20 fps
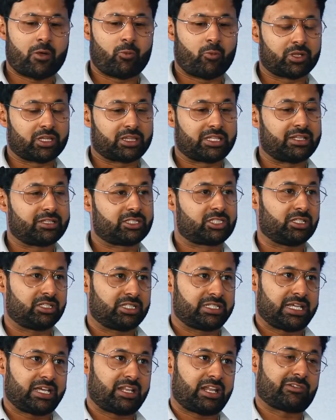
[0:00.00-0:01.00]

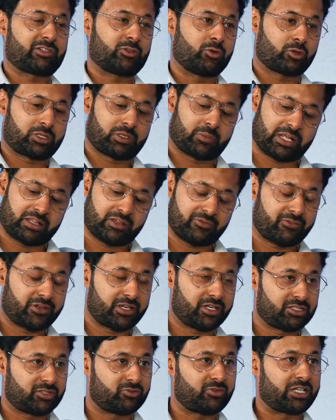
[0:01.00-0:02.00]
The deal I talked about, the
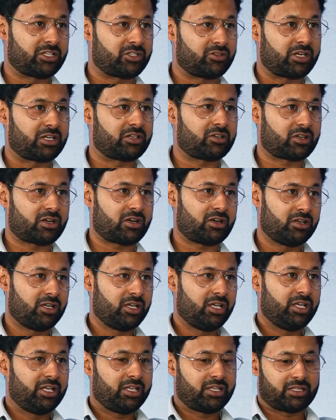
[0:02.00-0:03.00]
first rent-to-rent I got,
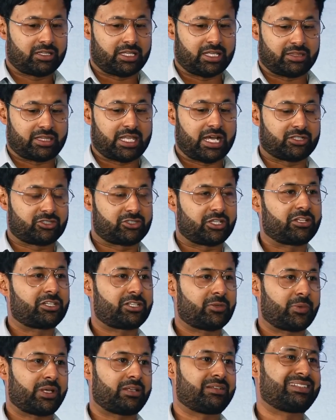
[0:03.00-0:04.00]
that
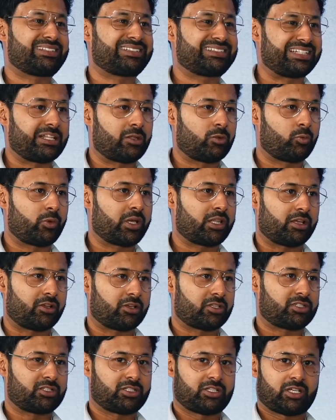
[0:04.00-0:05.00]
gentleman is still with
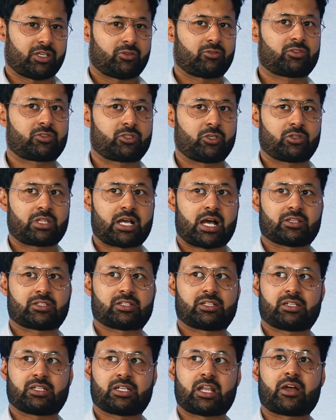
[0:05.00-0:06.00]
us.
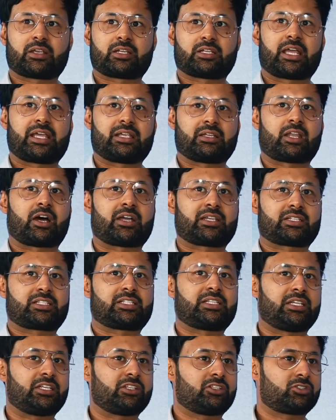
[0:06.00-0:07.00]

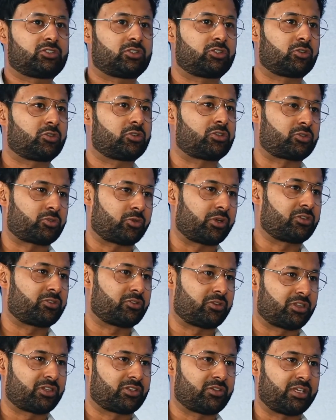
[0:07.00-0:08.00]
2019 to
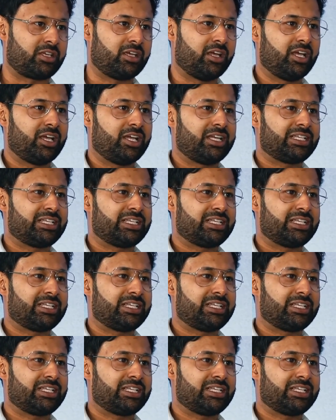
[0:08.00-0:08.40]
2023,